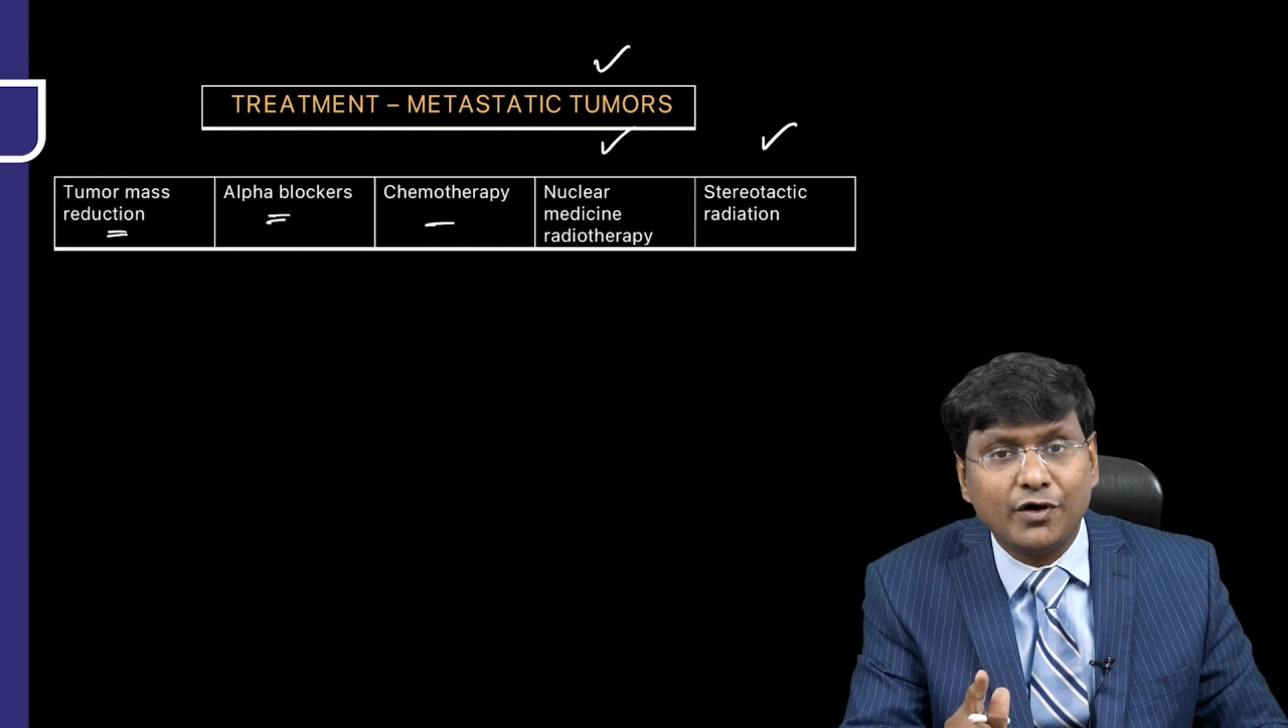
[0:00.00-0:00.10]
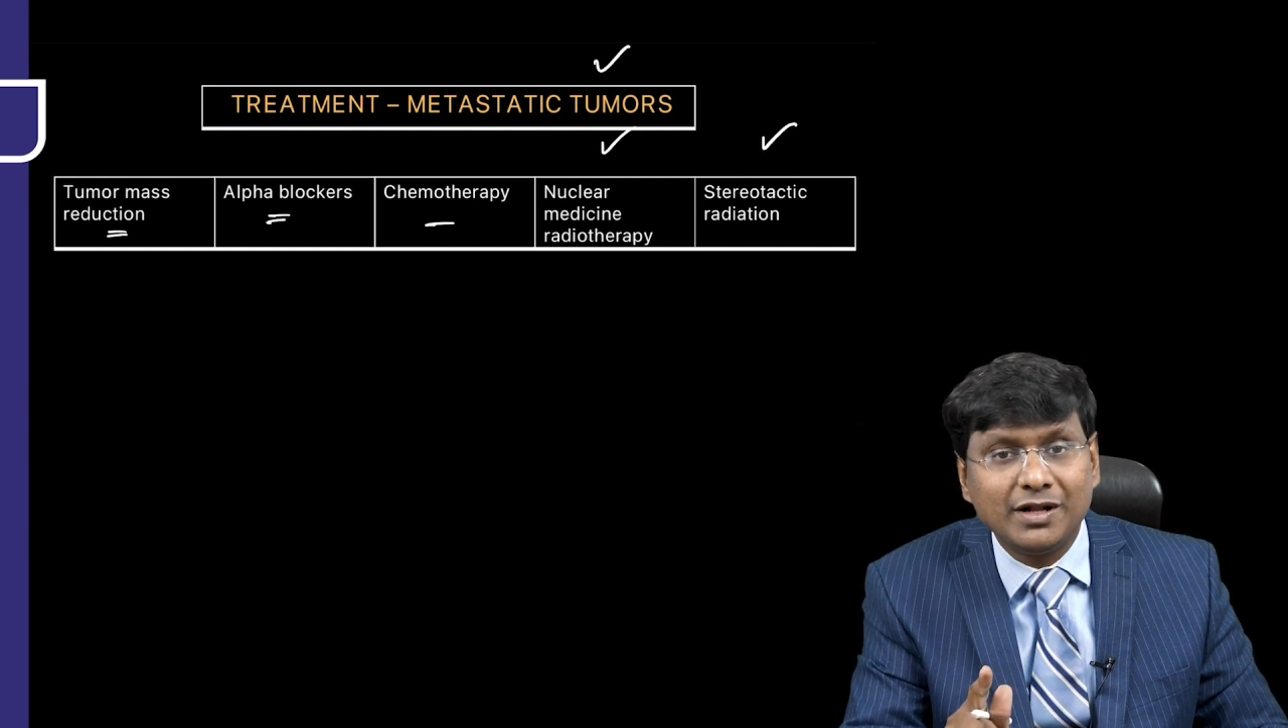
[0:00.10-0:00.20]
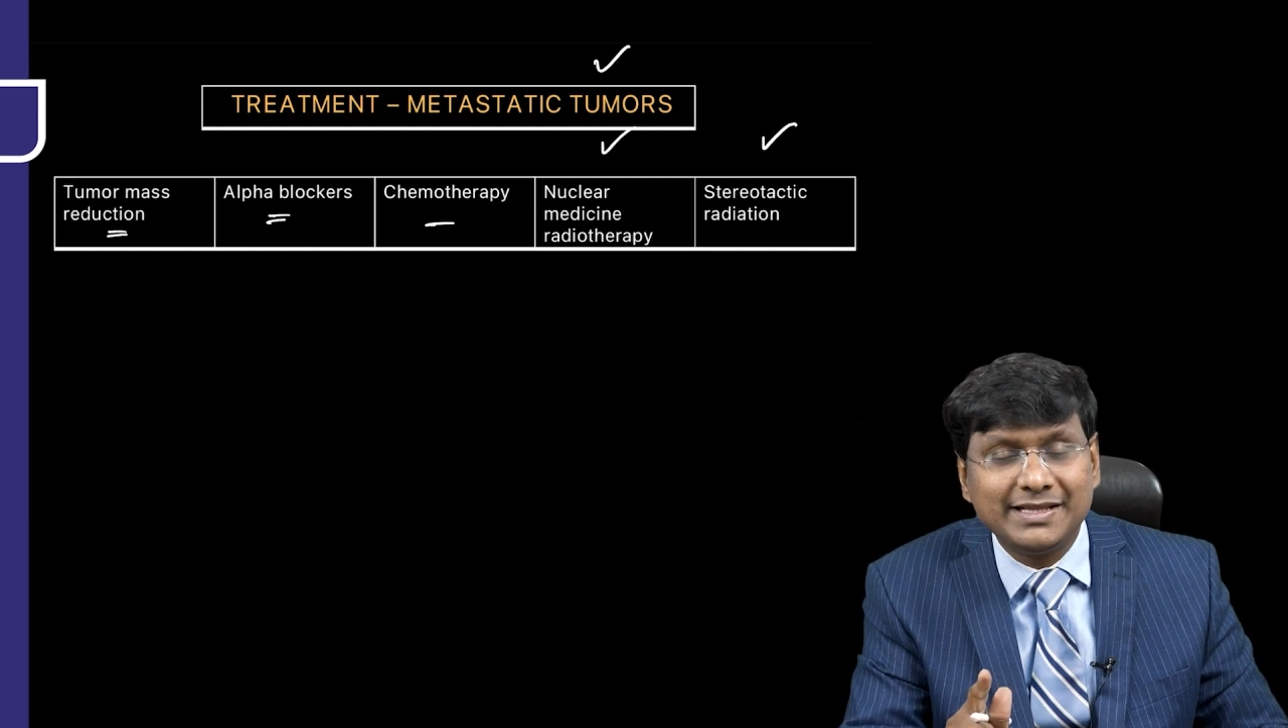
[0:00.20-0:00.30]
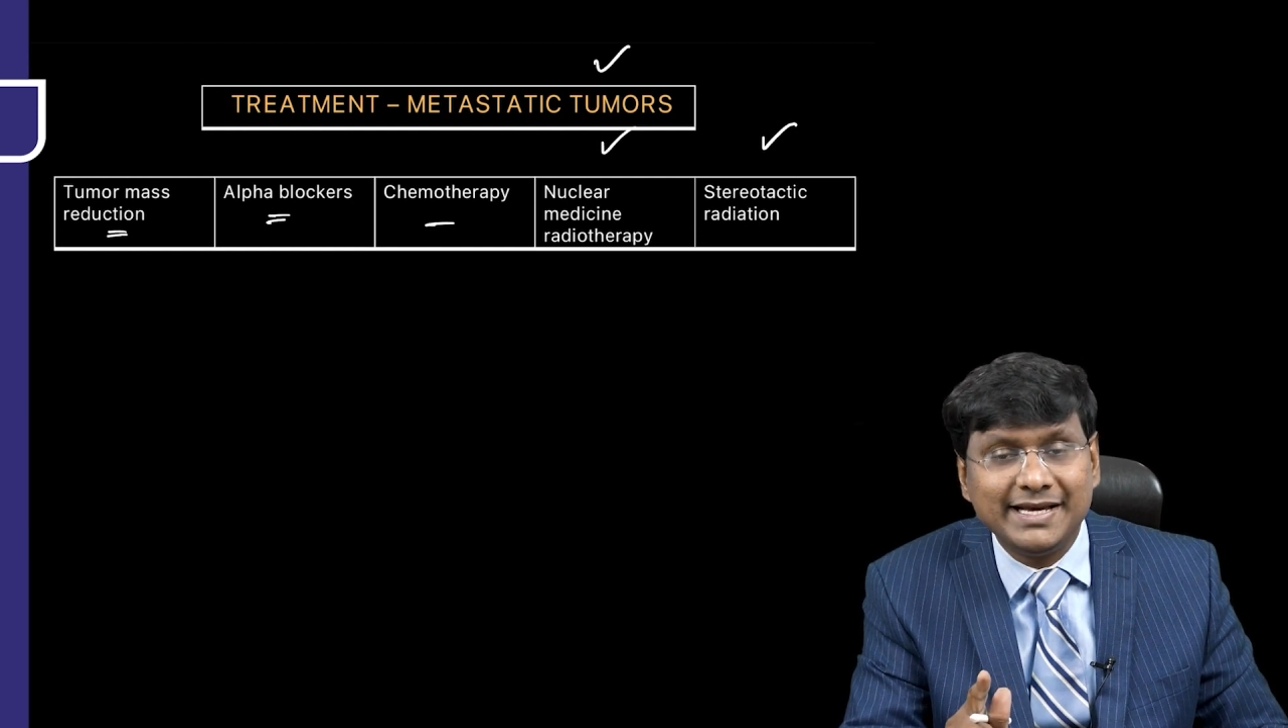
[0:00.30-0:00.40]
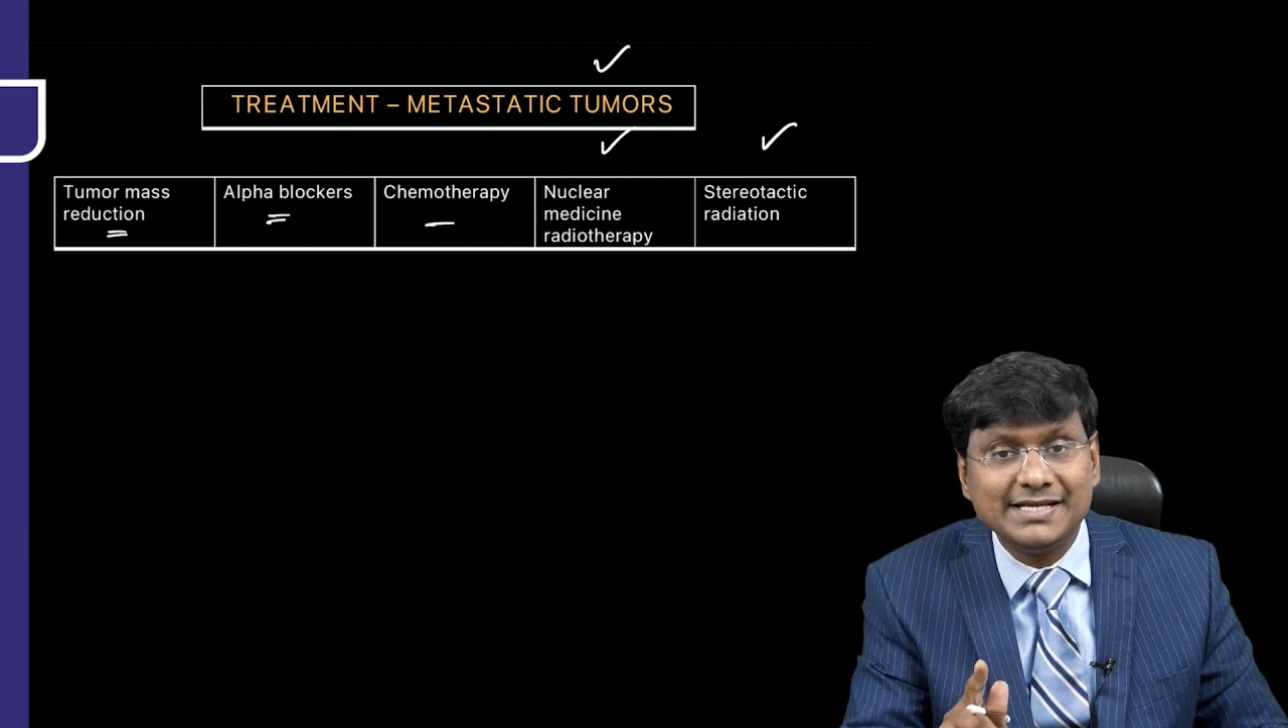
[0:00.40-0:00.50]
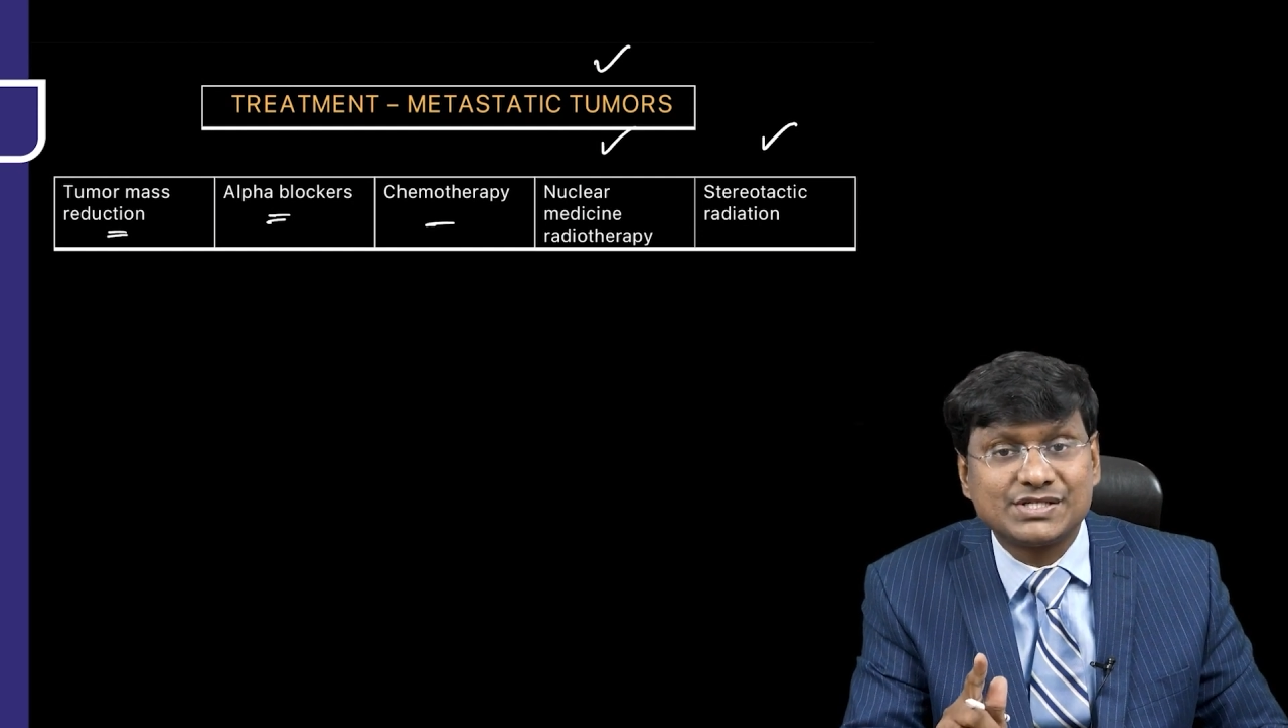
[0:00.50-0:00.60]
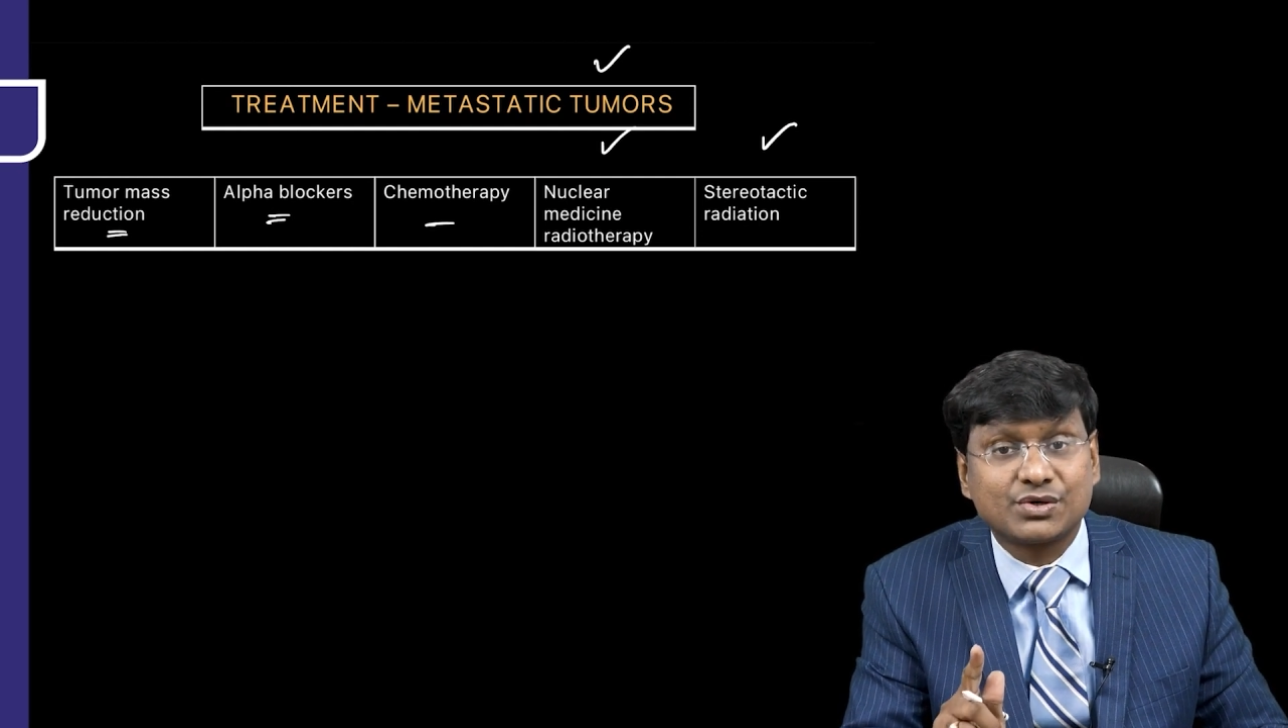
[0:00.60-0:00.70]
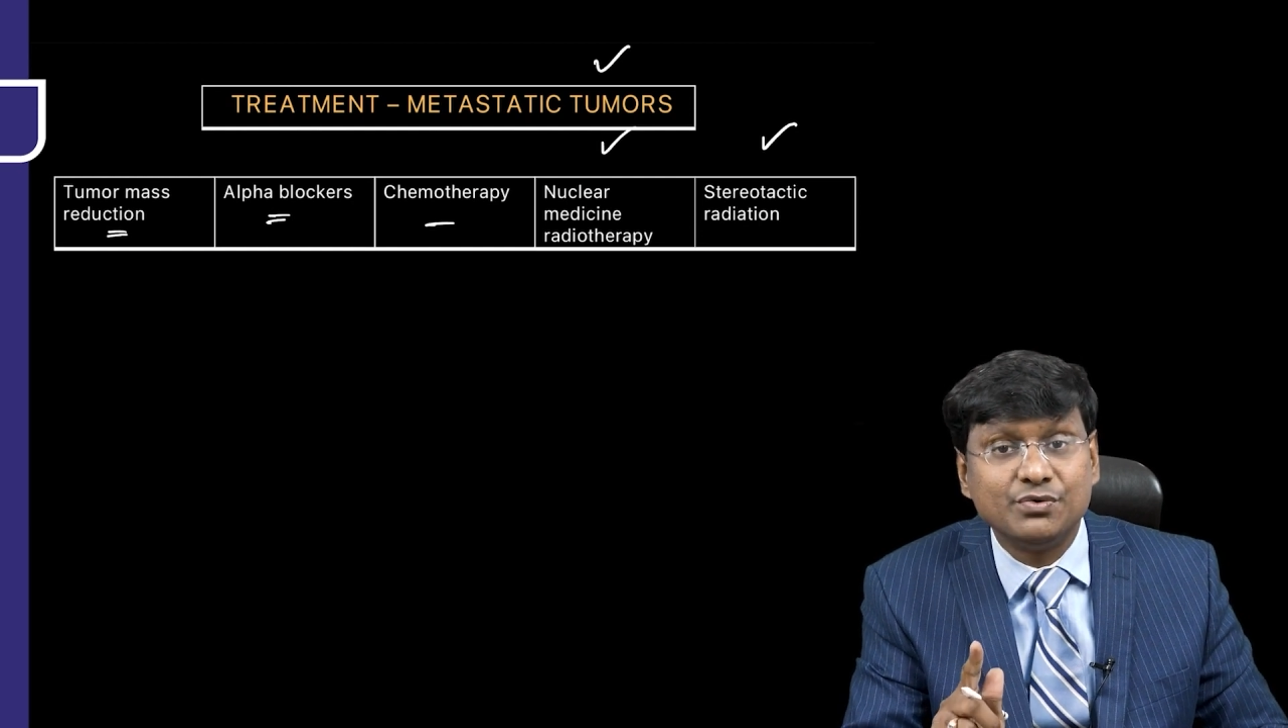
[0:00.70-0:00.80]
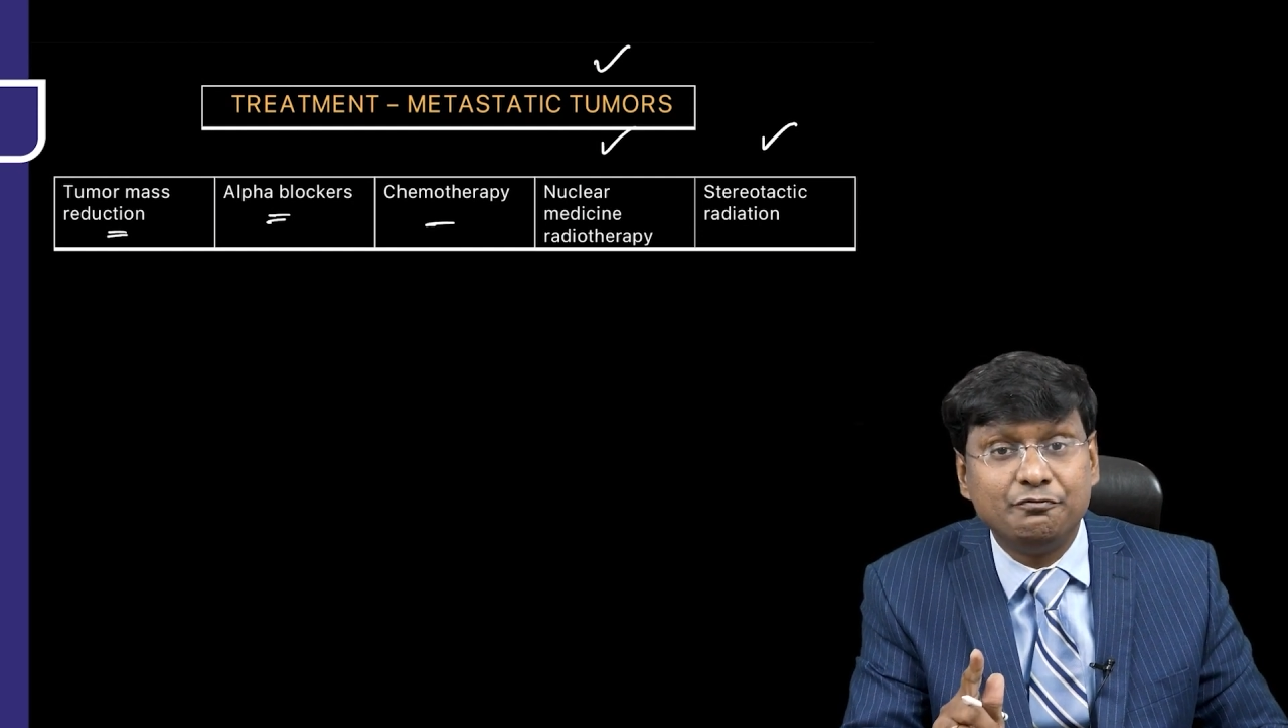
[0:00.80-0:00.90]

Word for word: all these,